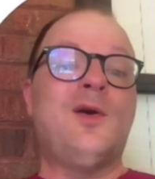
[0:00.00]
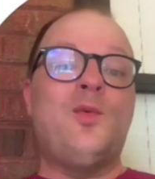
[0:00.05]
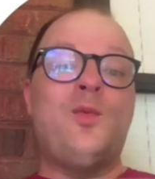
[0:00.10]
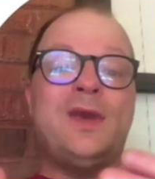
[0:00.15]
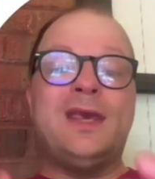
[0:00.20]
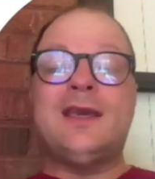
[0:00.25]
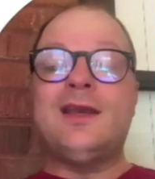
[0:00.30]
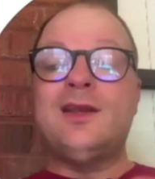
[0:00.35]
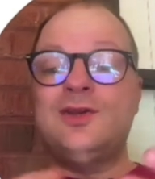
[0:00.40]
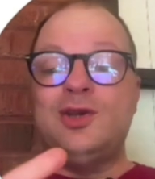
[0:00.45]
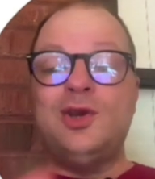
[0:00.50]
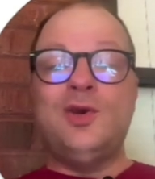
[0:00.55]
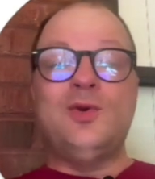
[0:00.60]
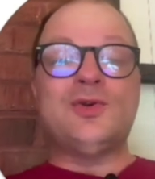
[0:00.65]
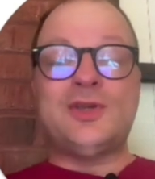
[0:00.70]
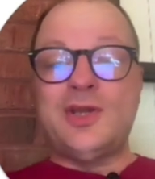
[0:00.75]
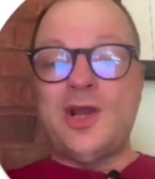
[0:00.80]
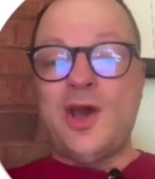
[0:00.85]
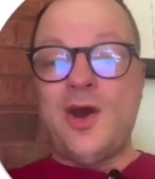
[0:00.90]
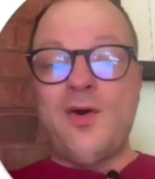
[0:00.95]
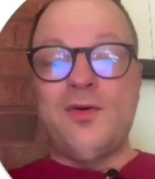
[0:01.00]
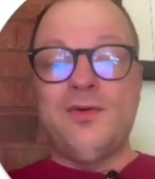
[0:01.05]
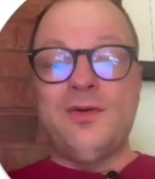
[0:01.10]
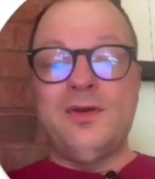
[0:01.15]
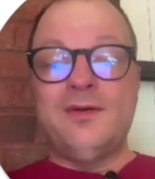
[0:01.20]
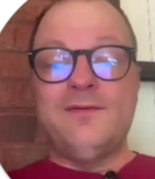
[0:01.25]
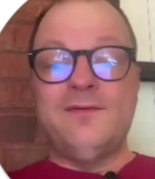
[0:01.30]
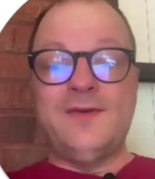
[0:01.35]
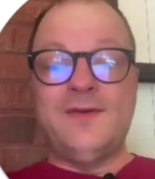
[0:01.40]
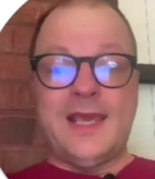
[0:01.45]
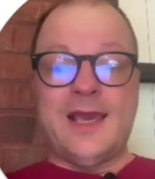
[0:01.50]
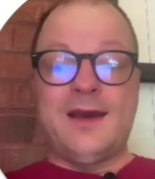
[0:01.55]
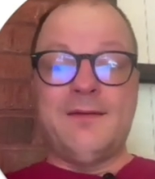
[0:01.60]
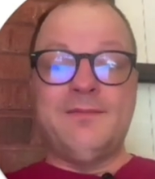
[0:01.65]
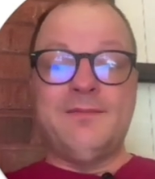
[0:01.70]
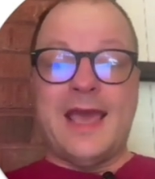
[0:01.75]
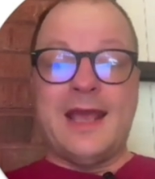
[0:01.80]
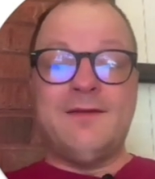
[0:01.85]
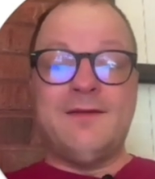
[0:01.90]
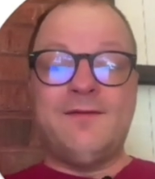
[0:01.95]
We can use Node
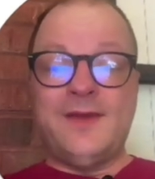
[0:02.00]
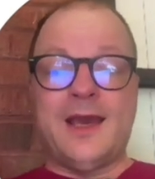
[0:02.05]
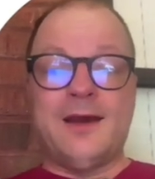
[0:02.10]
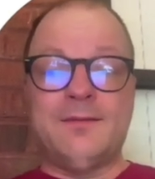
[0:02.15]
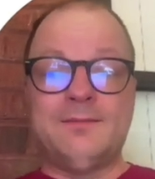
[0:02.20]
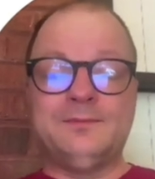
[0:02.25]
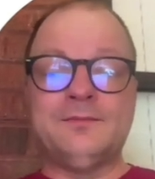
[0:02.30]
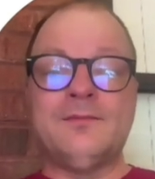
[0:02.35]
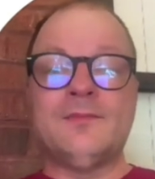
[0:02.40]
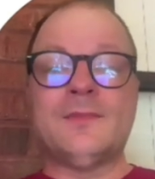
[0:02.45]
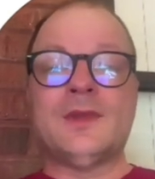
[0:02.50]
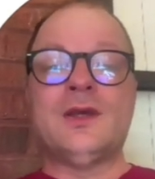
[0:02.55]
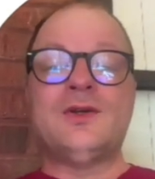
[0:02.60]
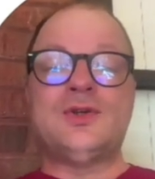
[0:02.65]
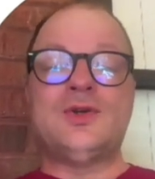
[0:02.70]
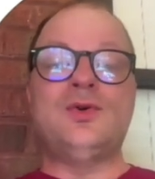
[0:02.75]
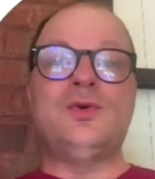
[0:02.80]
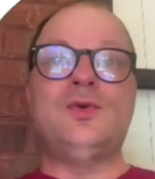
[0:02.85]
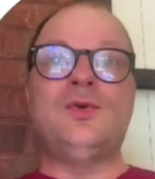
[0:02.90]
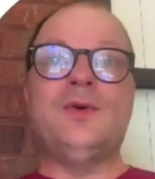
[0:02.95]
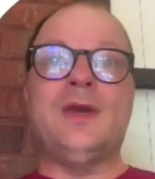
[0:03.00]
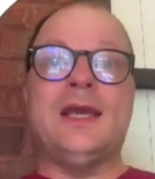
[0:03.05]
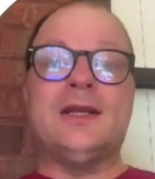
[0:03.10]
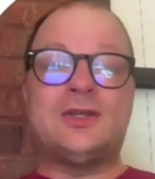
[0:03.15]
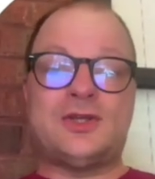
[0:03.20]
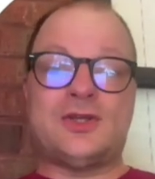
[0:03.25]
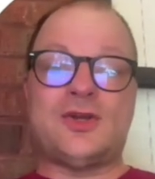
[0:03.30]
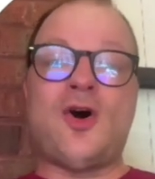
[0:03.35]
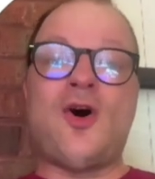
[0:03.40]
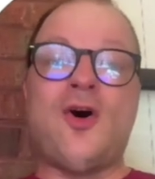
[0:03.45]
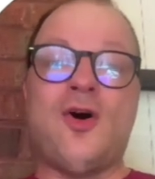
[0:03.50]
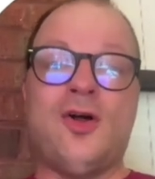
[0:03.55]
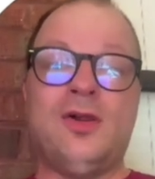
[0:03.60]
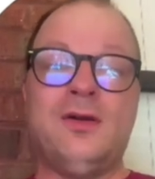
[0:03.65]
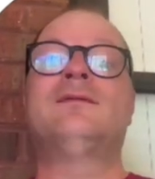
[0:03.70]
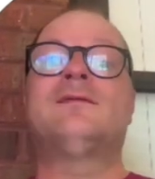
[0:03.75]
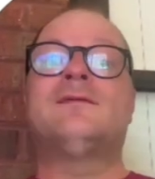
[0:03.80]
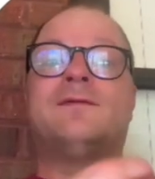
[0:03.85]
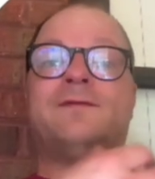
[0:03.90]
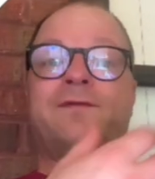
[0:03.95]
NVM, to
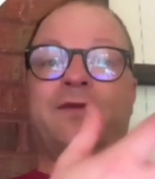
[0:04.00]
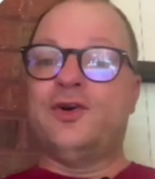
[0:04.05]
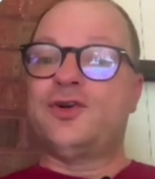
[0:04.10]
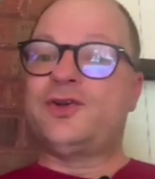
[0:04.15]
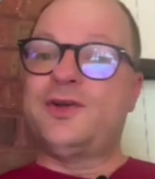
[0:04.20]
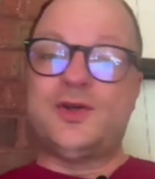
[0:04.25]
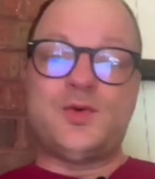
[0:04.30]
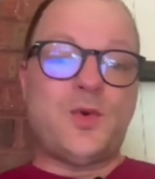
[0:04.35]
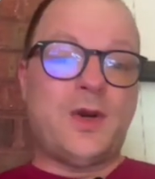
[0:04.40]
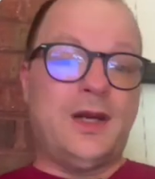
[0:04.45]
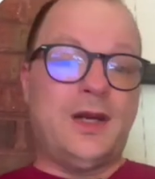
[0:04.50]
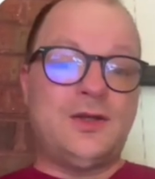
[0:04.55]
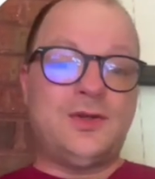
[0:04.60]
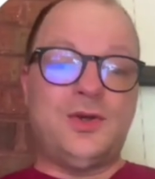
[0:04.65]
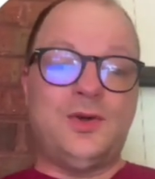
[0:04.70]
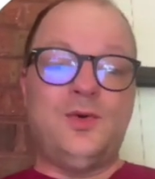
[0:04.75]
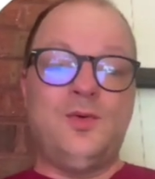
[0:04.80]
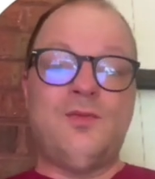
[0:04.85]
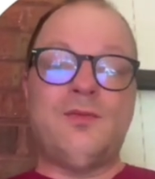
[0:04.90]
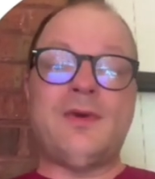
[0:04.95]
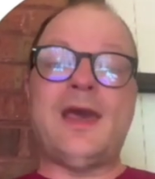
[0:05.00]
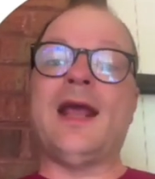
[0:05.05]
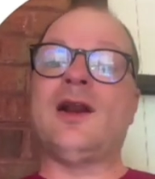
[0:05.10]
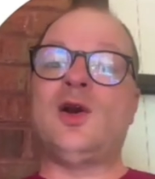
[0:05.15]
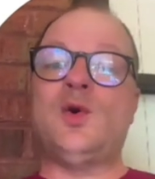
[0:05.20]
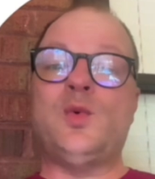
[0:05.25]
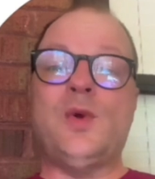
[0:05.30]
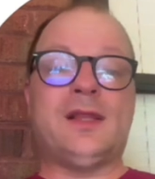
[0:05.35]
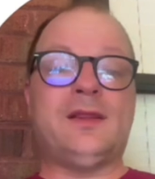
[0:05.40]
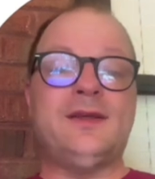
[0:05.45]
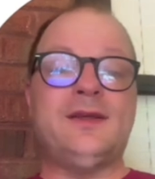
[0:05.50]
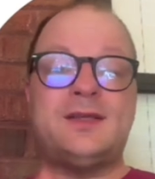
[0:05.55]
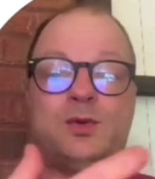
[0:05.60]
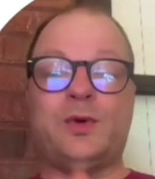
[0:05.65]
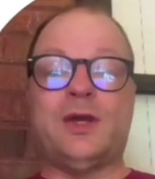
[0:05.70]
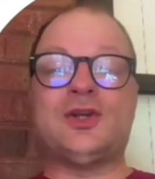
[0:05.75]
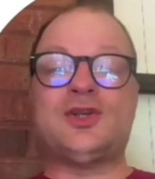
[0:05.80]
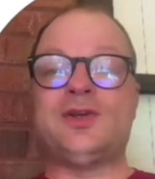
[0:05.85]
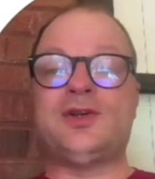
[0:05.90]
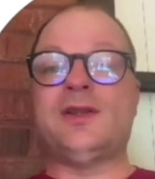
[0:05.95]
install version 22 and quickly
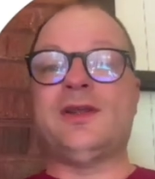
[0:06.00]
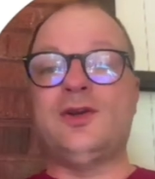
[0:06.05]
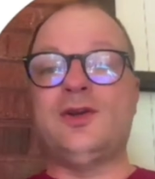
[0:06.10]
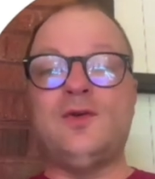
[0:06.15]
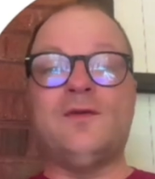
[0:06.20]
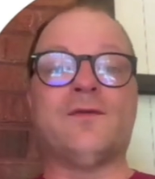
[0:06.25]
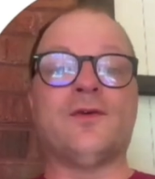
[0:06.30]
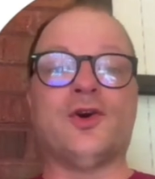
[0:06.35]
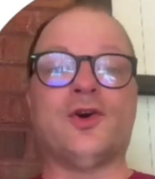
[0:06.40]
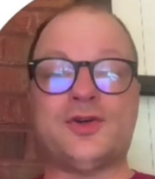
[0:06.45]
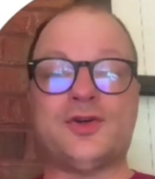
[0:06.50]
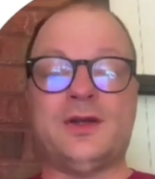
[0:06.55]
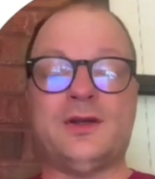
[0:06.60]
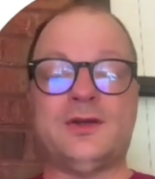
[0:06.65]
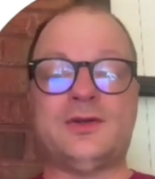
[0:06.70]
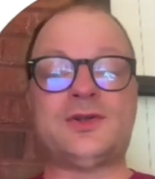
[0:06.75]
switch to the new version.